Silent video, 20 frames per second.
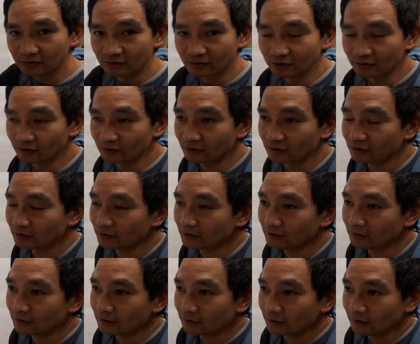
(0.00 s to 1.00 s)
or
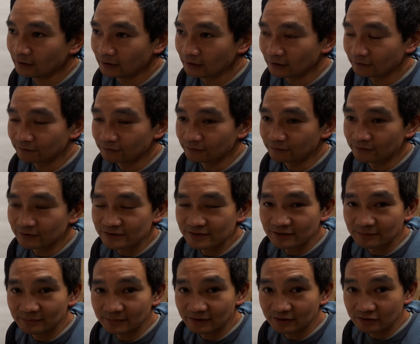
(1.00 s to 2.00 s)
if you
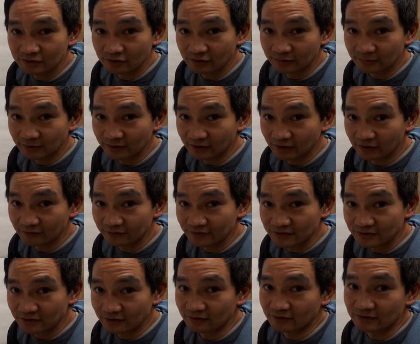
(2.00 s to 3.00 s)
visit me during my office
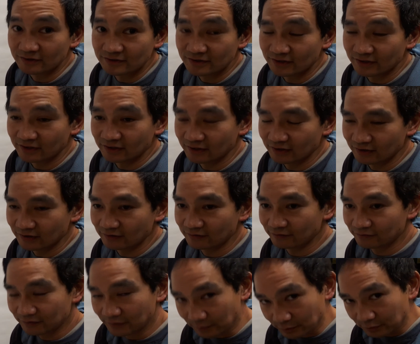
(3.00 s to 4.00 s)
hours and I can
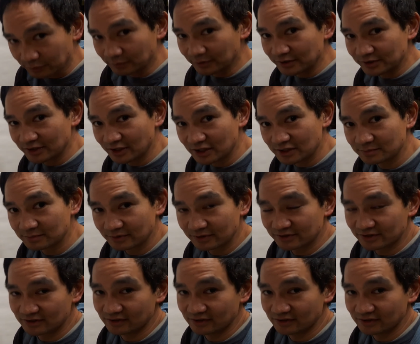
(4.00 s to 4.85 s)
flip through my sketchbooks,